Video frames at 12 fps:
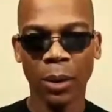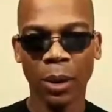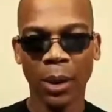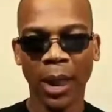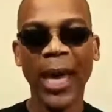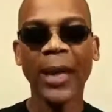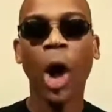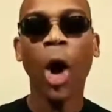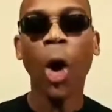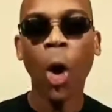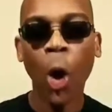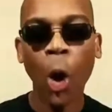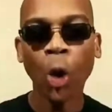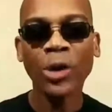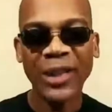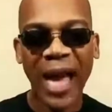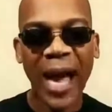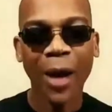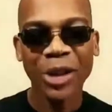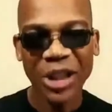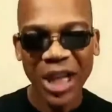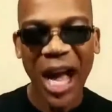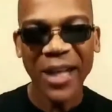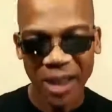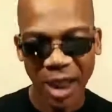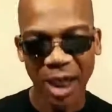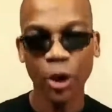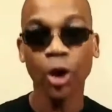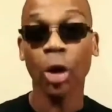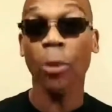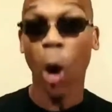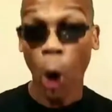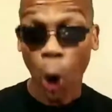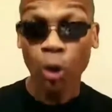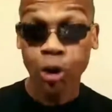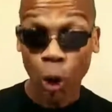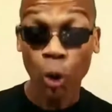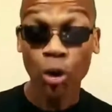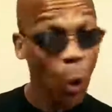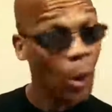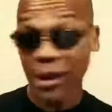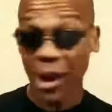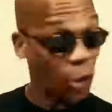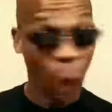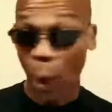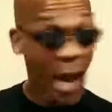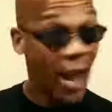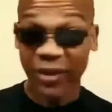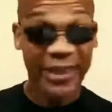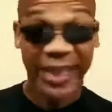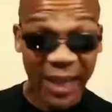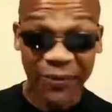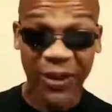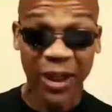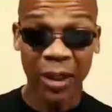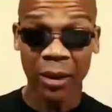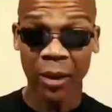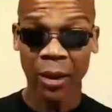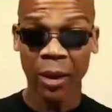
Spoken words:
He had an old style shotgun. You know them old school joints that don't have a safety?